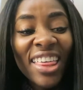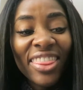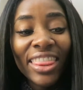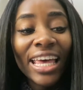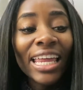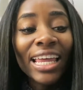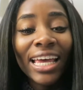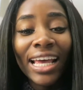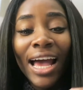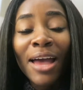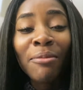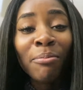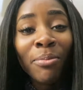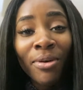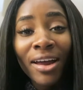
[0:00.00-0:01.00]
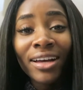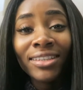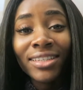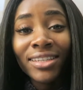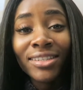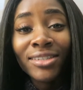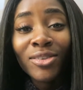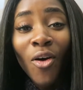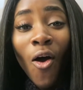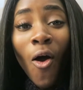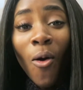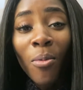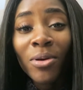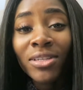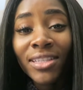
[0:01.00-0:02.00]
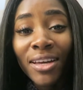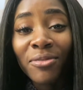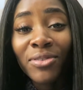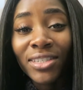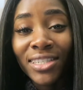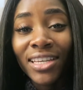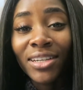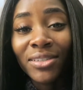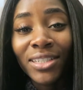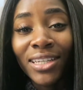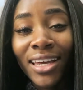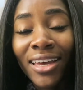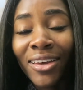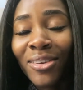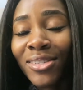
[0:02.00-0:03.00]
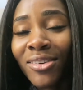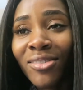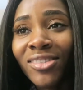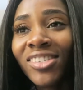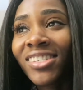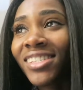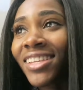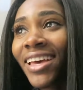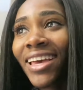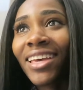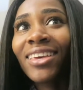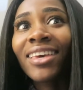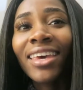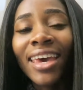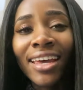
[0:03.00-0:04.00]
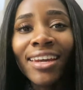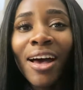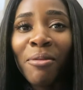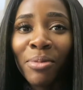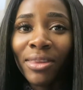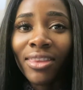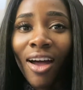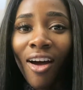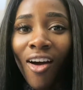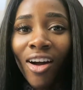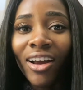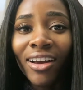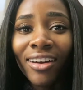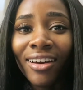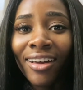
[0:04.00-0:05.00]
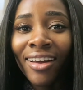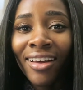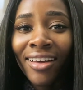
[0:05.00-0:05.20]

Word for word: that like I practiced almost every single day because I was just like, it cannot be that hard.